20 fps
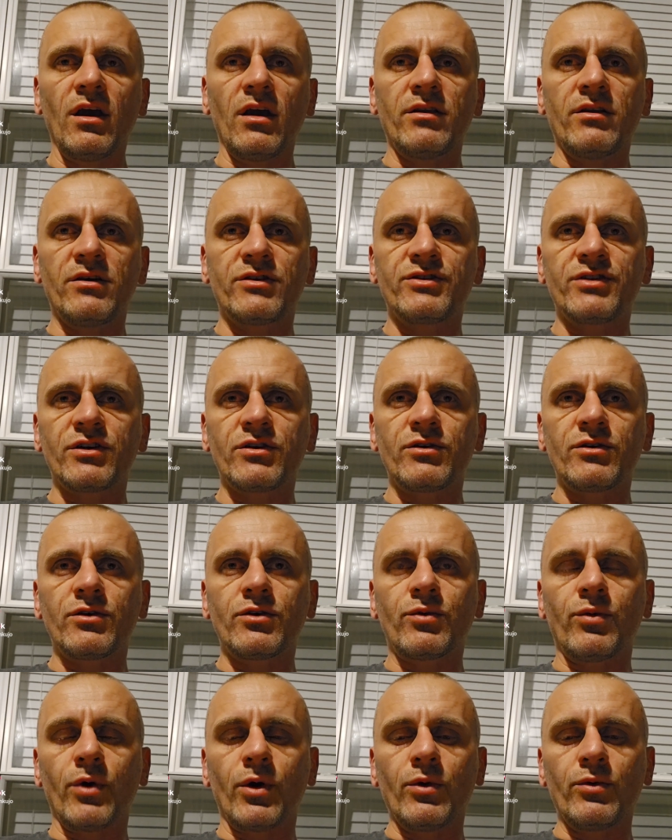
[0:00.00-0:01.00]
And there's a
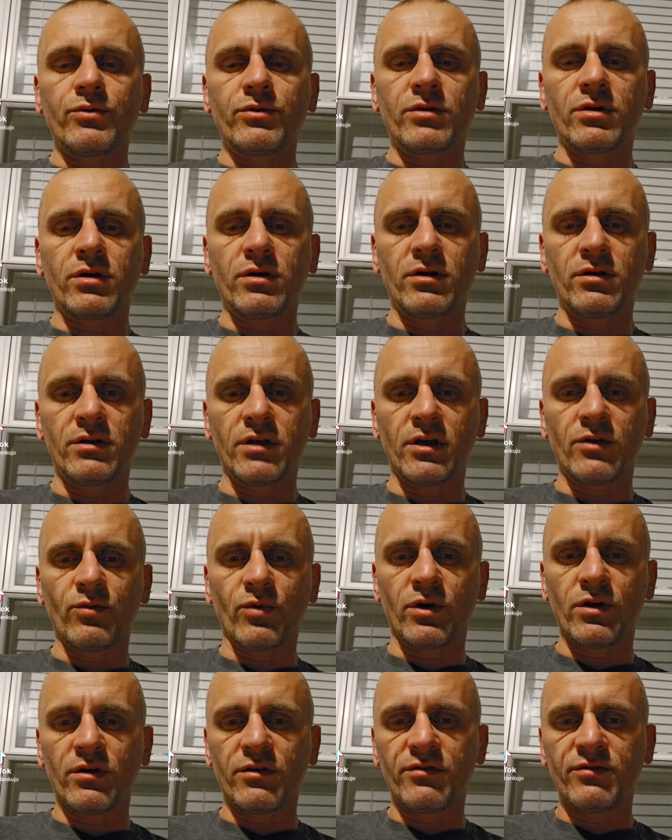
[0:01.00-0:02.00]
good quote that
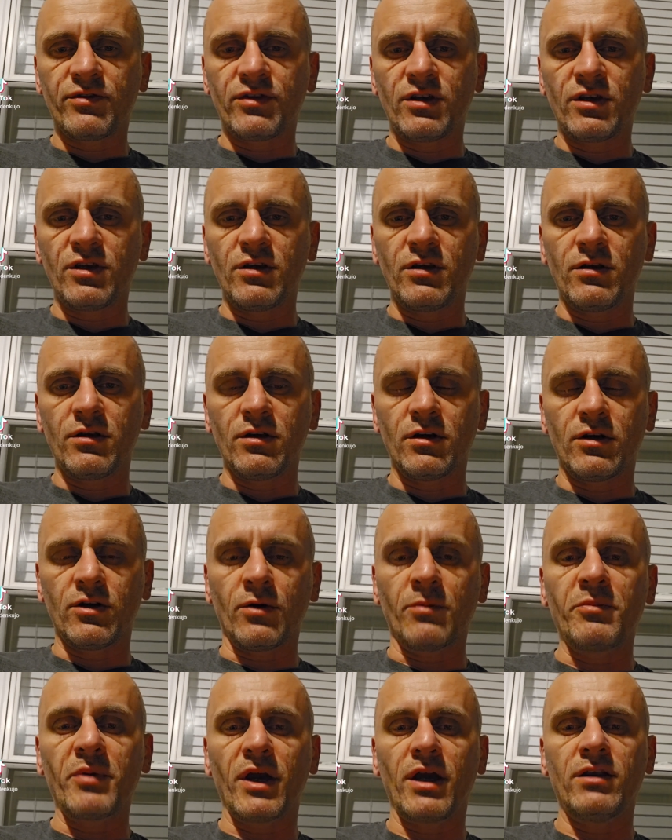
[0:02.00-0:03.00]
one of the
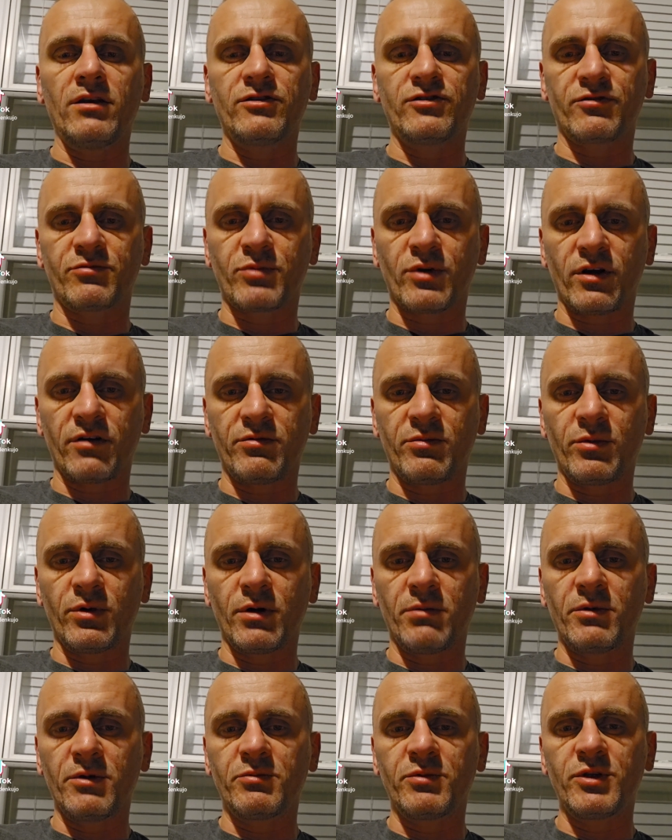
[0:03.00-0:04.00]
companions of Prophet
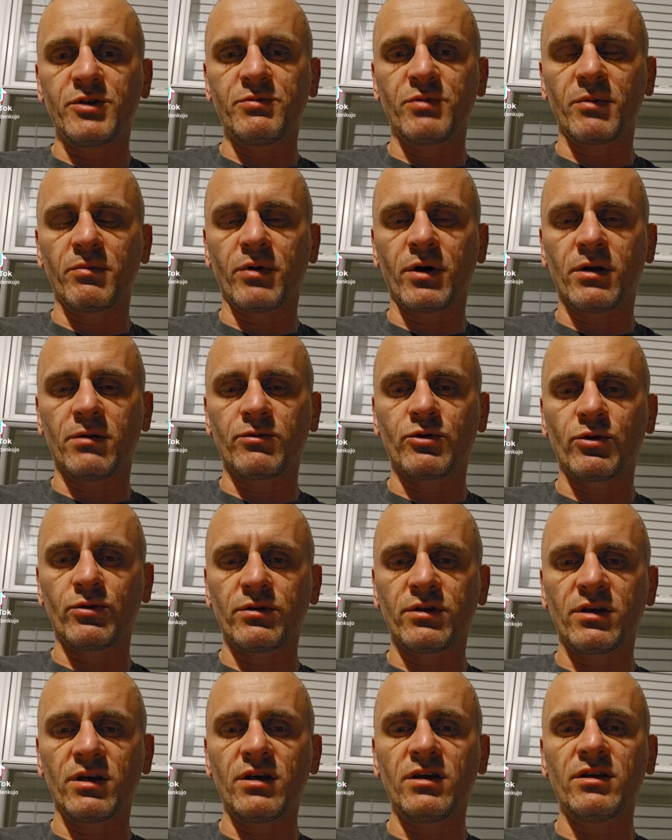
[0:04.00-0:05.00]
Muhammad, peace be upon him,
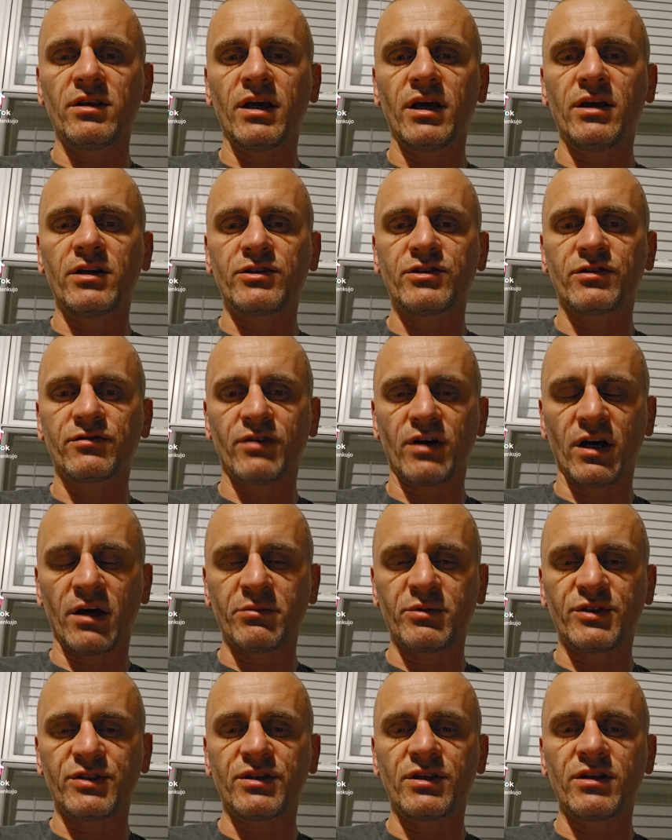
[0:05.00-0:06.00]
told King Negus of
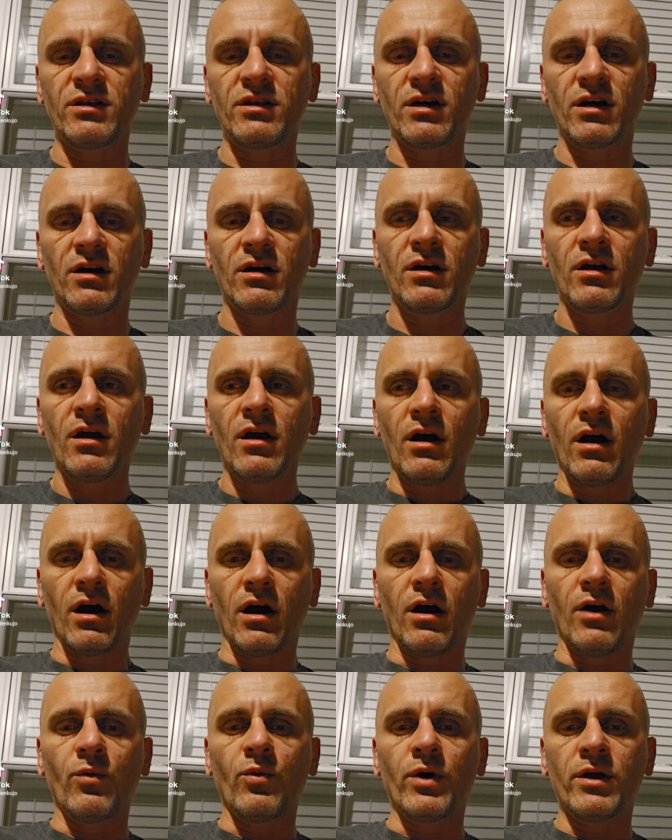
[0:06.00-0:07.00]
Abyssinia
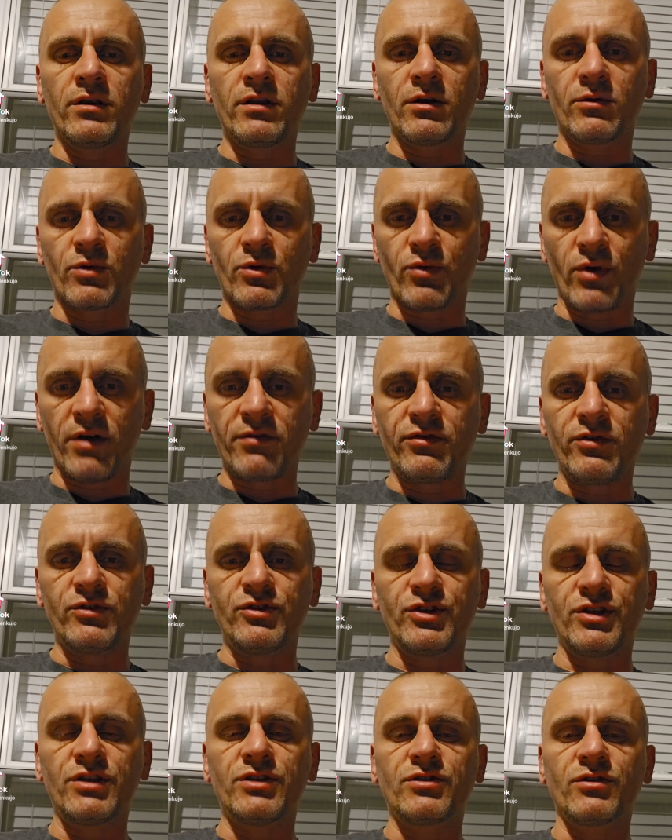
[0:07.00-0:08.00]
when there were
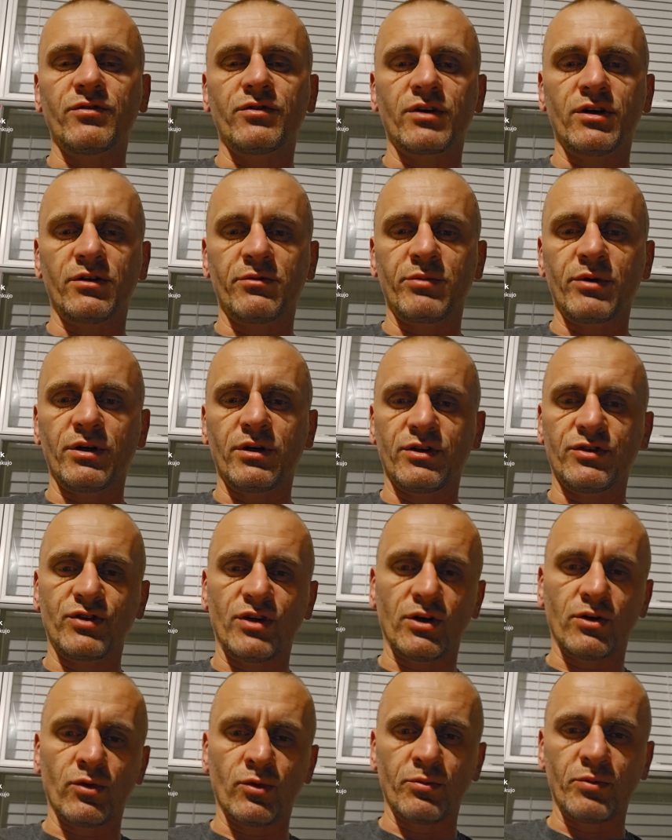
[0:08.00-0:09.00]
refugees over there
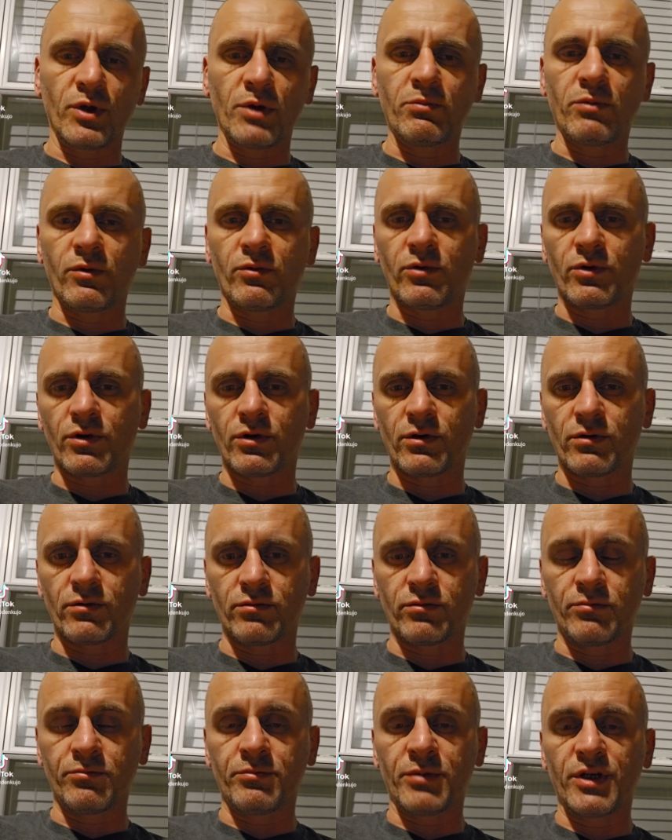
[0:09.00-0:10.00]
because their own people were
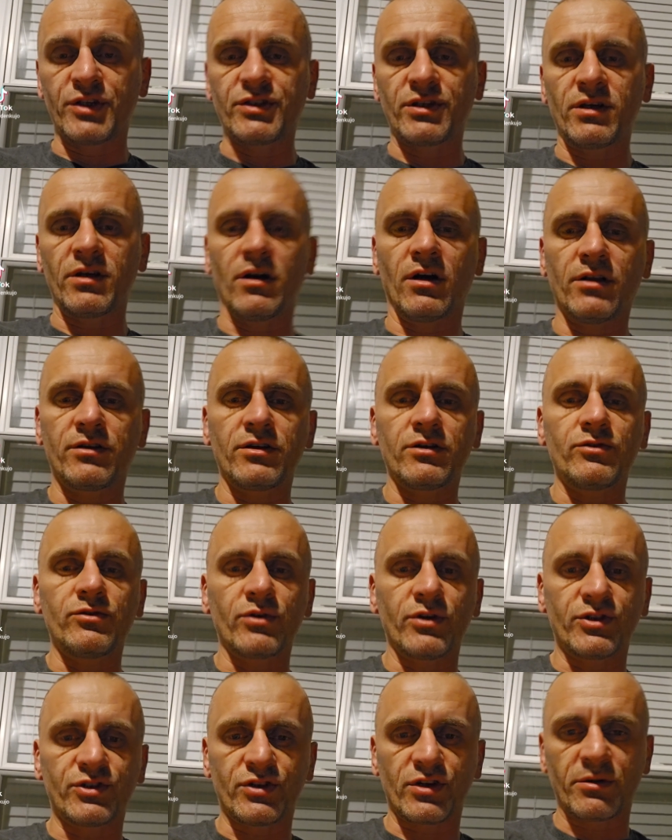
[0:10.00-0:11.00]
basically hunting
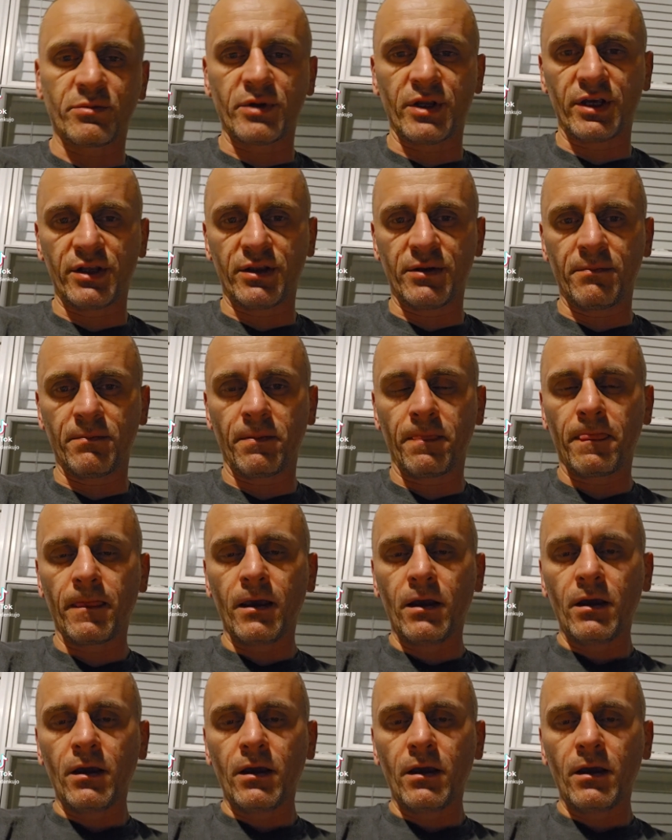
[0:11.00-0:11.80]
to exterminate them.